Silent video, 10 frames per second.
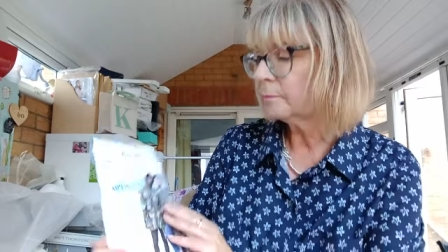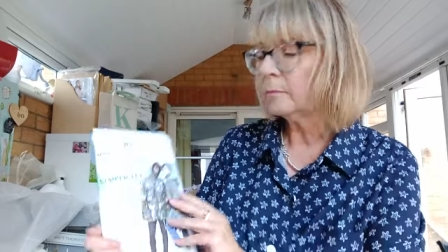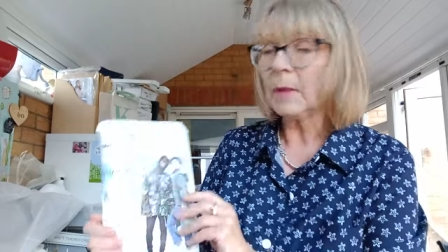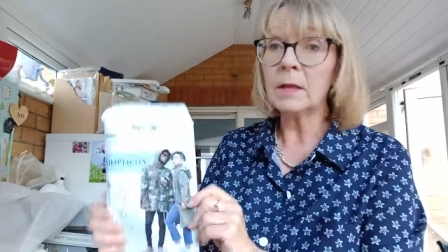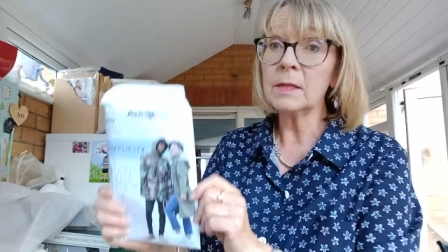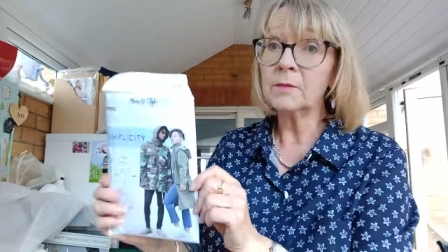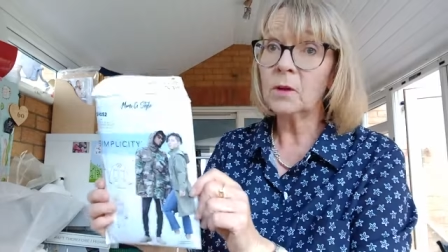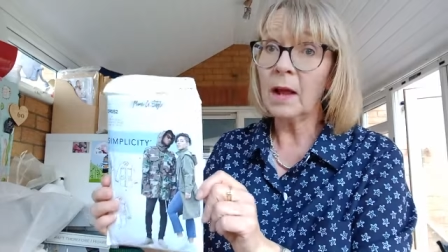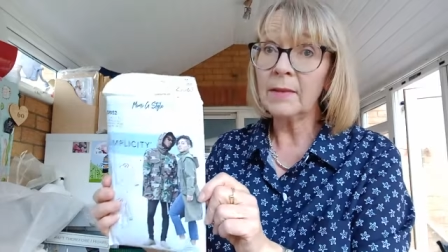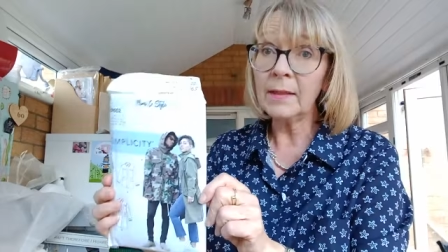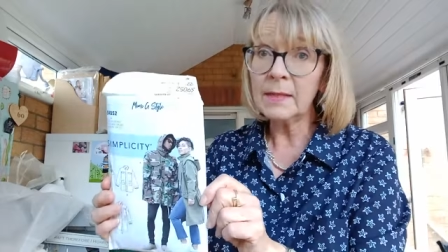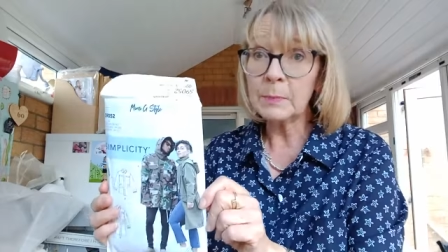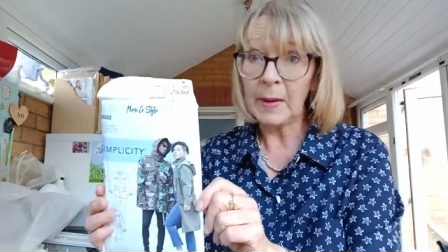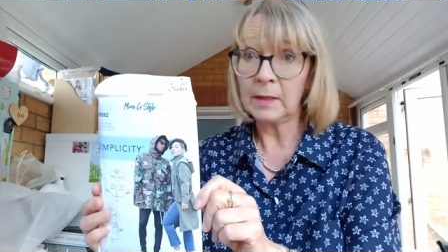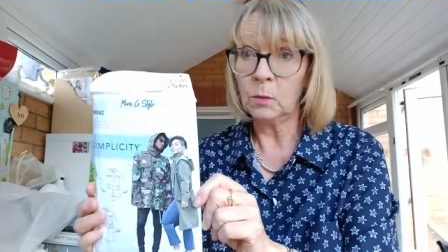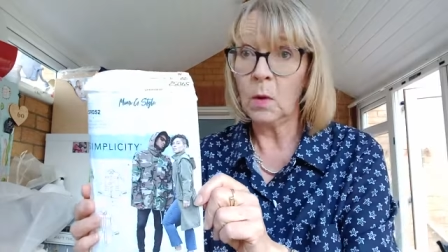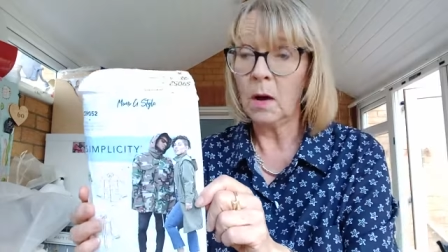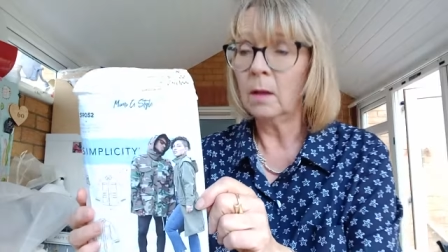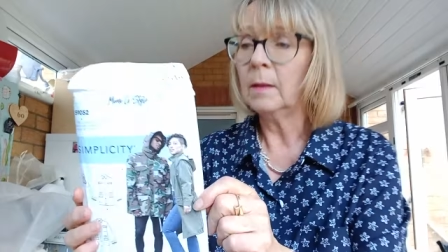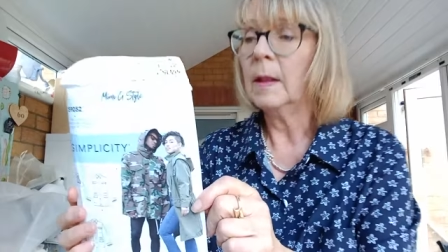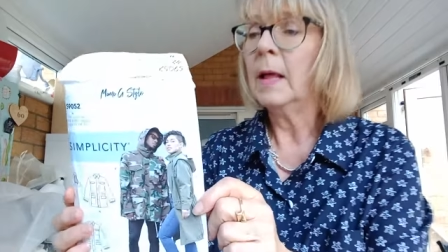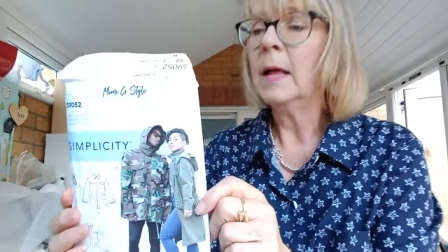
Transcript: So I've had this pattern a while.